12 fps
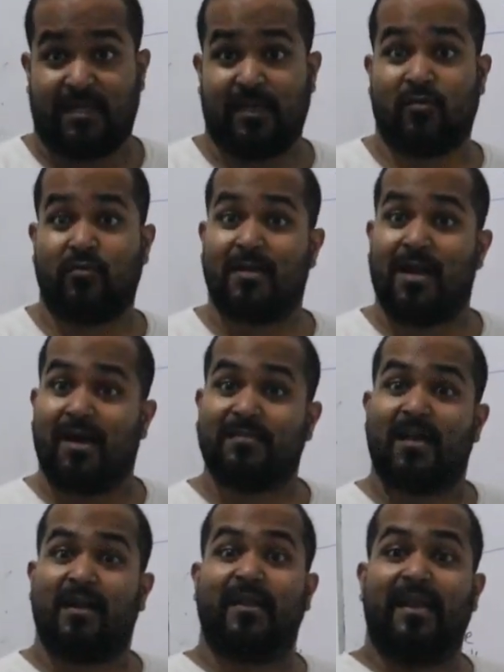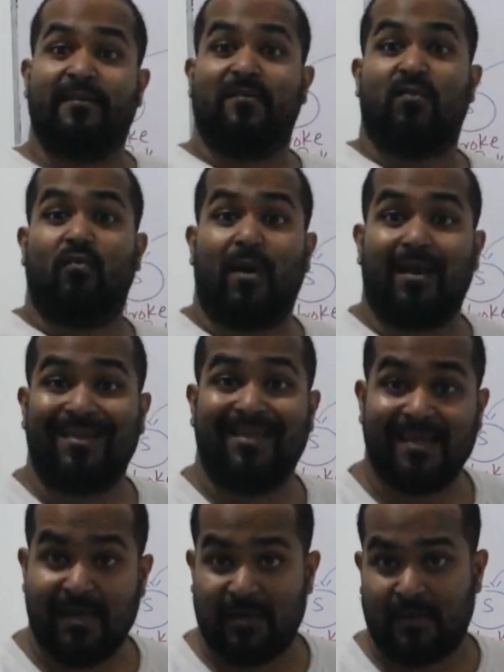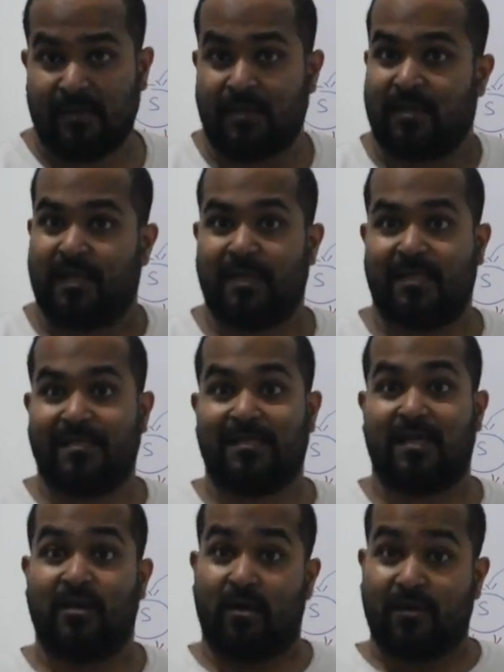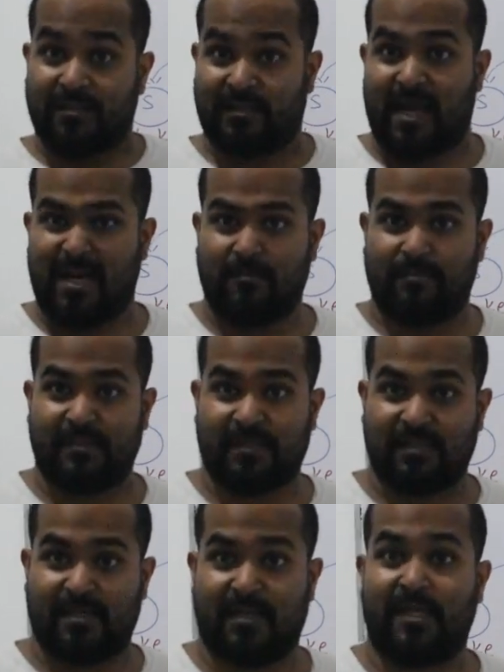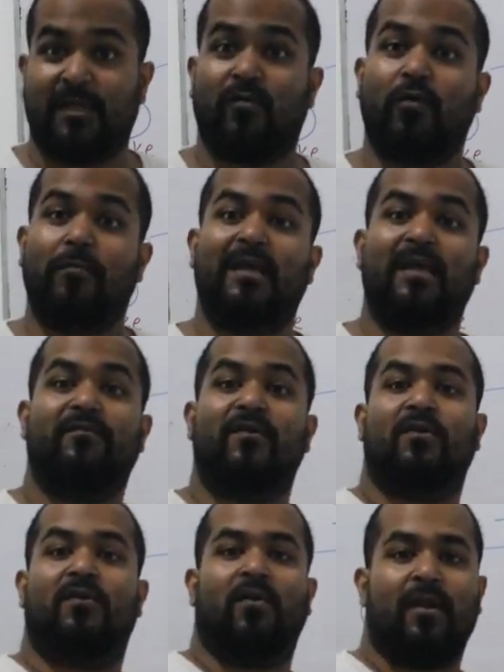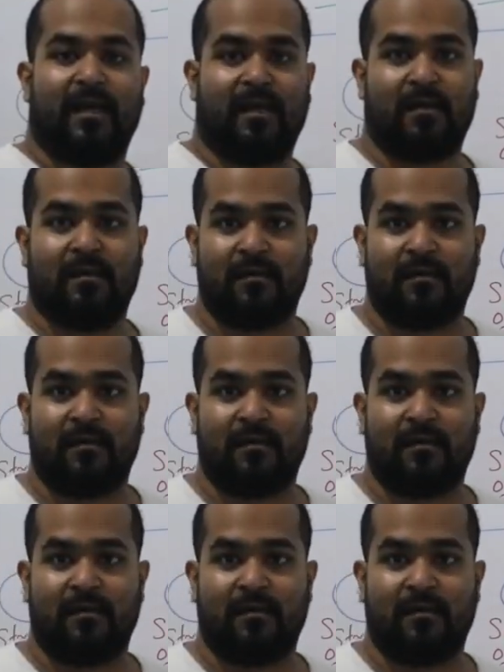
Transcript: It could last until even 1 year, it is long-standing persistent. It could be even chronic.